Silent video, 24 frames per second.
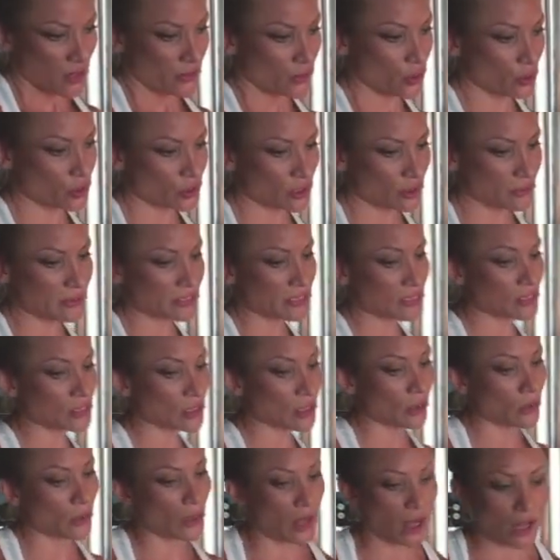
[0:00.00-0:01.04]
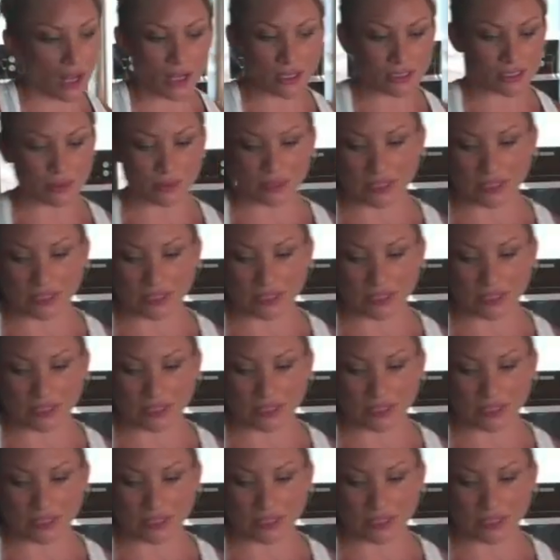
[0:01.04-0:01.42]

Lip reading: Those are gonna be so hot,